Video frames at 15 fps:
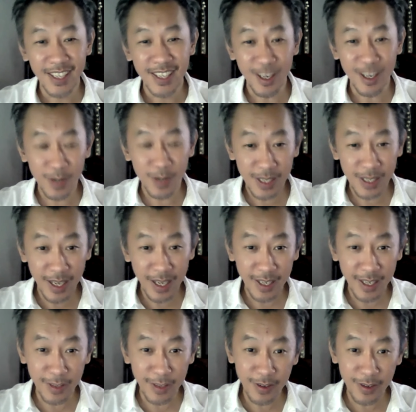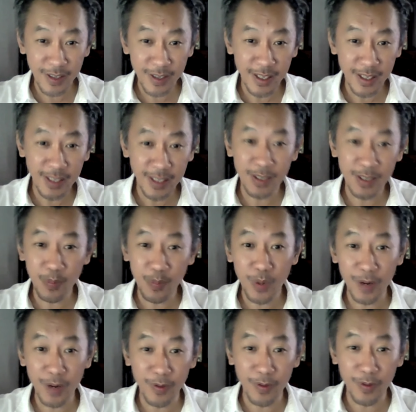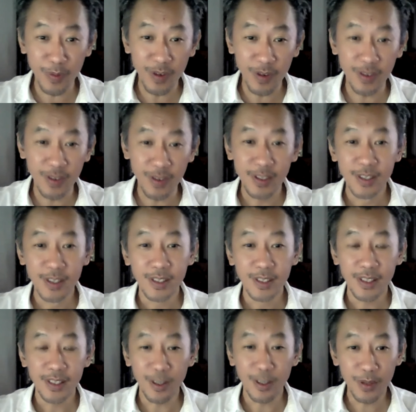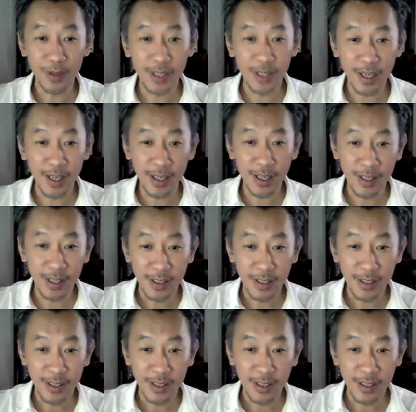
It looks like, it is separate from you. It looks like,